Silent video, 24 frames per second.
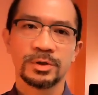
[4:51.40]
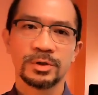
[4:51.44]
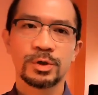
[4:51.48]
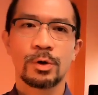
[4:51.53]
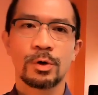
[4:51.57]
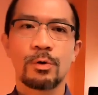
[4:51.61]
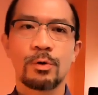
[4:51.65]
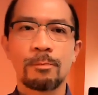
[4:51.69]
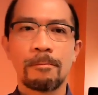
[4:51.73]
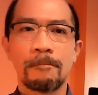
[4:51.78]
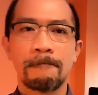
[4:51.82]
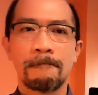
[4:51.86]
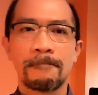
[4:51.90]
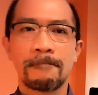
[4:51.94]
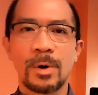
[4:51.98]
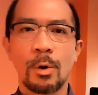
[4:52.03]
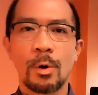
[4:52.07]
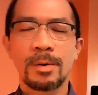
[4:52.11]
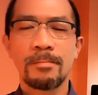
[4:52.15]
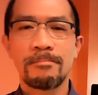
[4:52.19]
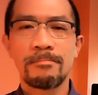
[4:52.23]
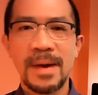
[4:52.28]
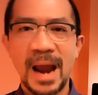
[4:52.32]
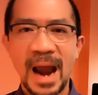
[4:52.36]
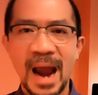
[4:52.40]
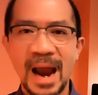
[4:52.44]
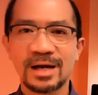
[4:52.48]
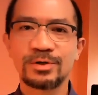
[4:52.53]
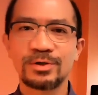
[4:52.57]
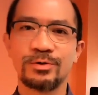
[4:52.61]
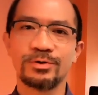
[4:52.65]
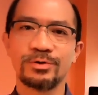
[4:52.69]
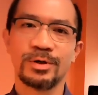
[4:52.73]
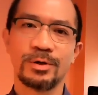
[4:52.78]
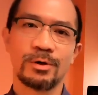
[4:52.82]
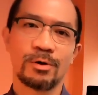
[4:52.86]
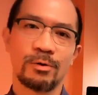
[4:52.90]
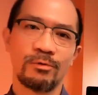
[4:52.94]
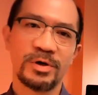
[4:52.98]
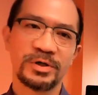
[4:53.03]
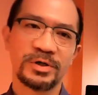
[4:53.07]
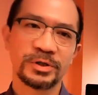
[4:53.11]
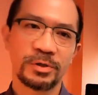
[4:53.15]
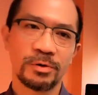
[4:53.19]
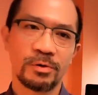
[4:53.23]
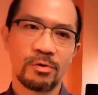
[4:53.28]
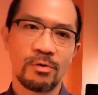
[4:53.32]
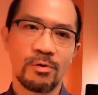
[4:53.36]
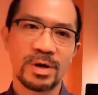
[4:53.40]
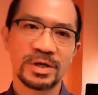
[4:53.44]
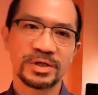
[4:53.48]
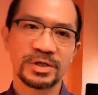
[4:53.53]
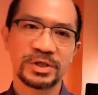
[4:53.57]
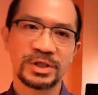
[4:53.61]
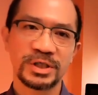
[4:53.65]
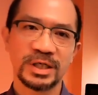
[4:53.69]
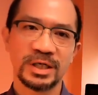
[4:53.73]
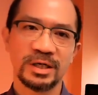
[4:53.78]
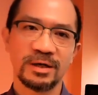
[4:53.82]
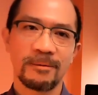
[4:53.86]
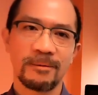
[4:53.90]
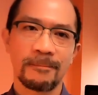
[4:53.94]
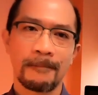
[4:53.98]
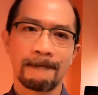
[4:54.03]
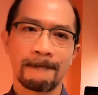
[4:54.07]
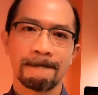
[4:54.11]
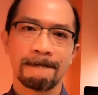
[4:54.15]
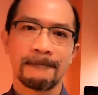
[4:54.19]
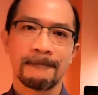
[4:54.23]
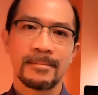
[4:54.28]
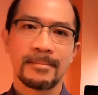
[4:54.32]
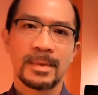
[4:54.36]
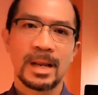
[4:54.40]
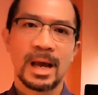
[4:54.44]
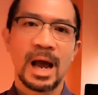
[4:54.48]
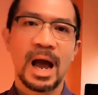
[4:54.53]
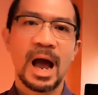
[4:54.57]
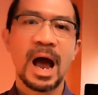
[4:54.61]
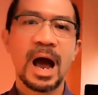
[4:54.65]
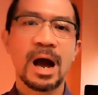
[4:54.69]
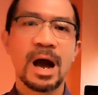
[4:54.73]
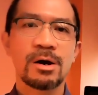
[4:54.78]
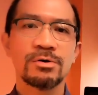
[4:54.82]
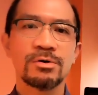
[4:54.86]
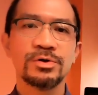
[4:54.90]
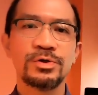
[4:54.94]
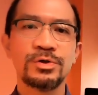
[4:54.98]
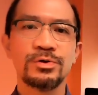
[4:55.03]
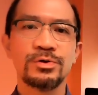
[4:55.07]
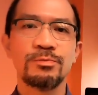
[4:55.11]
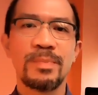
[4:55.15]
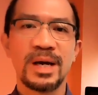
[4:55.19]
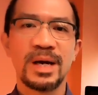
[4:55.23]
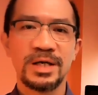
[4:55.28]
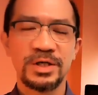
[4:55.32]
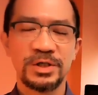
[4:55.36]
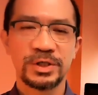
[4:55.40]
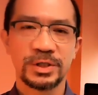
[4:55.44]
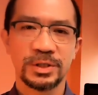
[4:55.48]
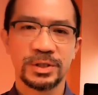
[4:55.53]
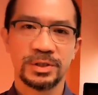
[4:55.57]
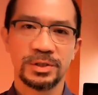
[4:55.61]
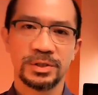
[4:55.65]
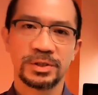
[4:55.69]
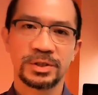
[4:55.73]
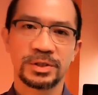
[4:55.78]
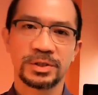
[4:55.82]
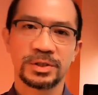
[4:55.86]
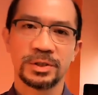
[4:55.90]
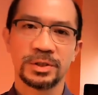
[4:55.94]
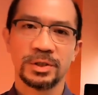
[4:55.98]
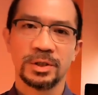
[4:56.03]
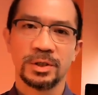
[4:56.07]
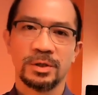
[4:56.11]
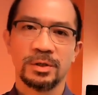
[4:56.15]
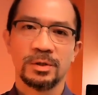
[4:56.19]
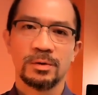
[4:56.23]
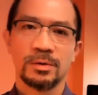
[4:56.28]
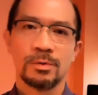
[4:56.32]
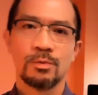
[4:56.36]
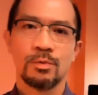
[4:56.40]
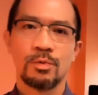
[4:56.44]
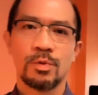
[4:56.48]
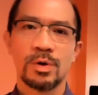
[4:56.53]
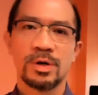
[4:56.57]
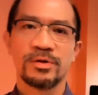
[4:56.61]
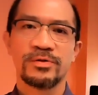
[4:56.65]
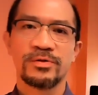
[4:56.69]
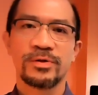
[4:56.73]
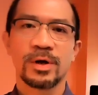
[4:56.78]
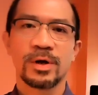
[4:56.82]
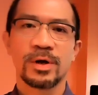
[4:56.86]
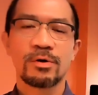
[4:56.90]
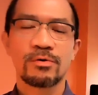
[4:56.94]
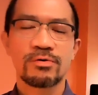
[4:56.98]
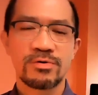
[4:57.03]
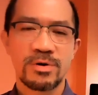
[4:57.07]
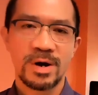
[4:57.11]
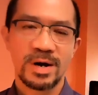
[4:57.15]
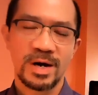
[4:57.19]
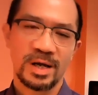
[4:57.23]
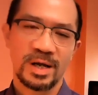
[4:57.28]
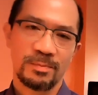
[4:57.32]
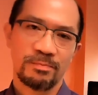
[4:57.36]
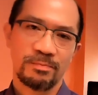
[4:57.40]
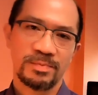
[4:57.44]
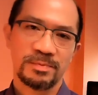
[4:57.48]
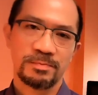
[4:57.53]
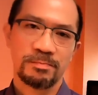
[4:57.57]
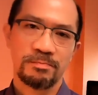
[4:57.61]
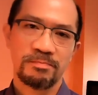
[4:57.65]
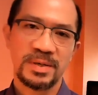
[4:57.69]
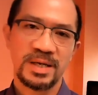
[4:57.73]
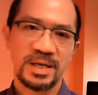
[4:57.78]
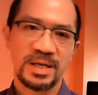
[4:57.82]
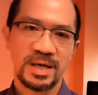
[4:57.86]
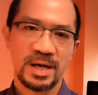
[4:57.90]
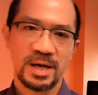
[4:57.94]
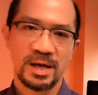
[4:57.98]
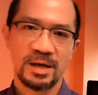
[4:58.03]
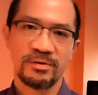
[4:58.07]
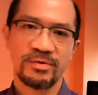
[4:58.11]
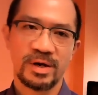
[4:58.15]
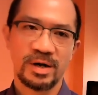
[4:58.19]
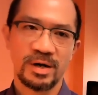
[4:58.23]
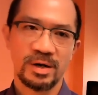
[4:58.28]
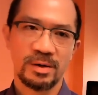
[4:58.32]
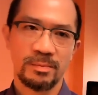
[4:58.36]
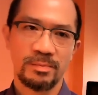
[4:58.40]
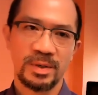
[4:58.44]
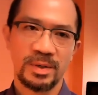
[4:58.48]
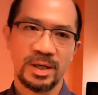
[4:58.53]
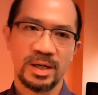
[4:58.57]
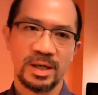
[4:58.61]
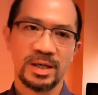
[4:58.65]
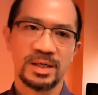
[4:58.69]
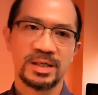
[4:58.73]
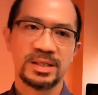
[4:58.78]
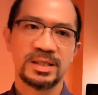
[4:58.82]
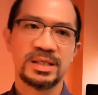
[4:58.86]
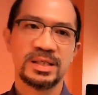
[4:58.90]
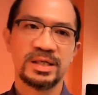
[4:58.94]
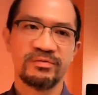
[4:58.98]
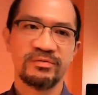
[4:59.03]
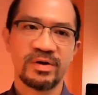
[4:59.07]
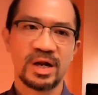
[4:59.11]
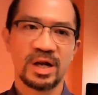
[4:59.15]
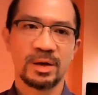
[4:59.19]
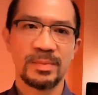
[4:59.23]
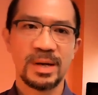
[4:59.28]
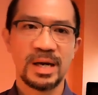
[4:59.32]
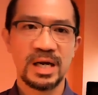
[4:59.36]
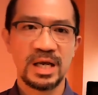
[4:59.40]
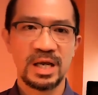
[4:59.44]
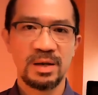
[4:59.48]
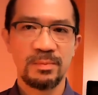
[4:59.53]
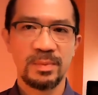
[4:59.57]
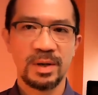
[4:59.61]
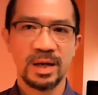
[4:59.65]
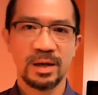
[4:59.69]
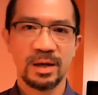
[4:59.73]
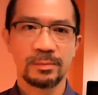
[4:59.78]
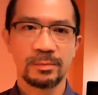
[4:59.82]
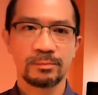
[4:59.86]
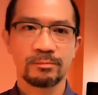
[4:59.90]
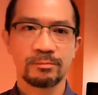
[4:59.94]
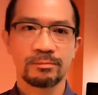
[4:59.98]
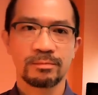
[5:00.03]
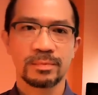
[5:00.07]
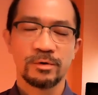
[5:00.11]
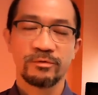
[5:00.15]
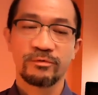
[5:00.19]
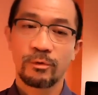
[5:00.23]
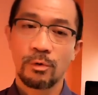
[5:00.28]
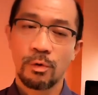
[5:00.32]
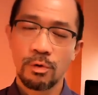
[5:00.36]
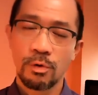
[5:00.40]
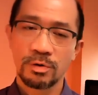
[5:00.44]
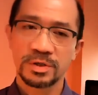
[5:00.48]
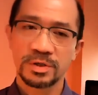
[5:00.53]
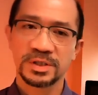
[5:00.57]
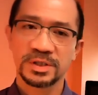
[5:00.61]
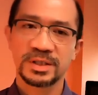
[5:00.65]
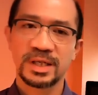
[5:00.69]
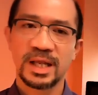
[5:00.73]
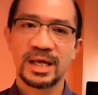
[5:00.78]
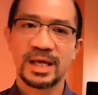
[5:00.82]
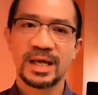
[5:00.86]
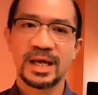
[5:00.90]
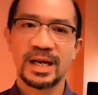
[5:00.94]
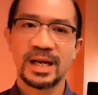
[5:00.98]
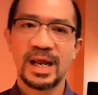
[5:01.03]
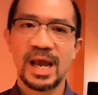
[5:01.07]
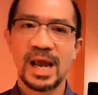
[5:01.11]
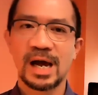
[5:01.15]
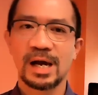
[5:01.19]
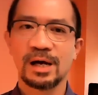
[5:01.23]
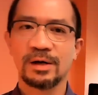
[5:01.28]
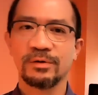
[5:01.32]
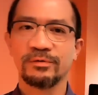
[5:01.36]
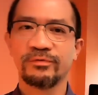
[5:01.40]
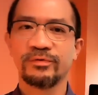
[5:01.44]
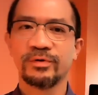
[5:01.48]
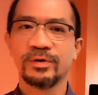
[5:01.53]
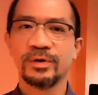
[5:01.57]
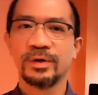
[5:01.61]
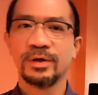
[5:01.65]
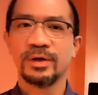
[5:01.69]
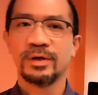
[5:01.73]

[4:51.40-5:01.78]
So going back to the original question, how do patients with chronic PN therapy develop anemia. Of course, they can have